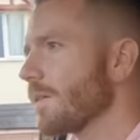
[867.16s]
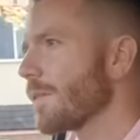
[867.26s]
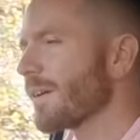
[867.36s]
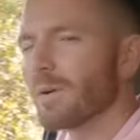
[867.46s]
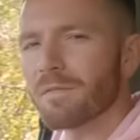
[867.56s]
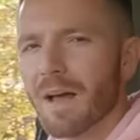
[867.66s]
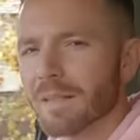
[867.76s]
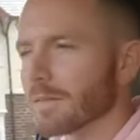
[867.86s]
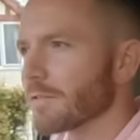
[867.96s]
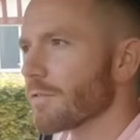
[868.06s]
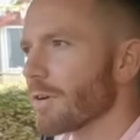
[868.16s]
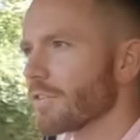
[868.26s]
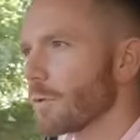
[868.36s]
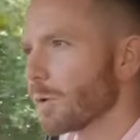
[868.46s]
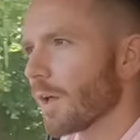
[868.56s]
The thing with vans, they're a
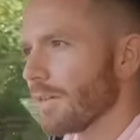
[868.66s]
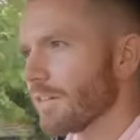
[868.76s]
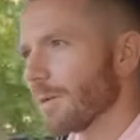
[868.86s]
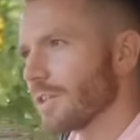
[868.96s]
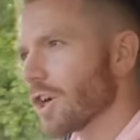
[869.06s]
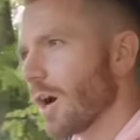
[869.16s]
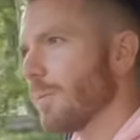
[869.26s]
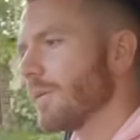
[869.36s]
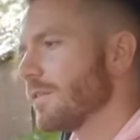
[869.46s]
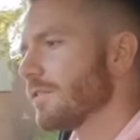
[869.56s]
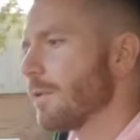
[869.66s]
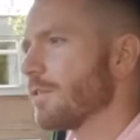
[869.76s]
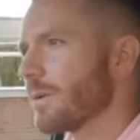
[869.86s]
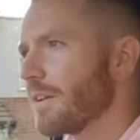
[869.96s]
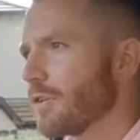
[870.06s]
tool, aren't they, to do a job? So
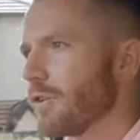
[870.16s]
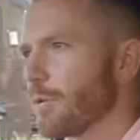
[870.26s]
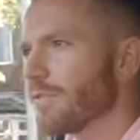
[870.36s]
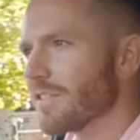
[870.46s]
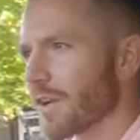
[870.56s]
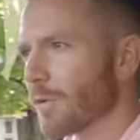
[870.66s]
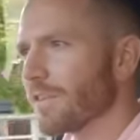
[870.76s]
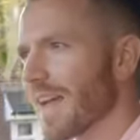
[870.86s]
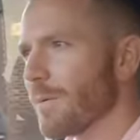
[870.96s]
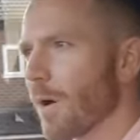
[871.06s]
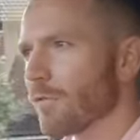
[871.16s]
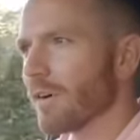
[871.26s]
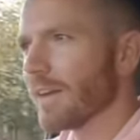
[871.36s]
somebody could use this on day one,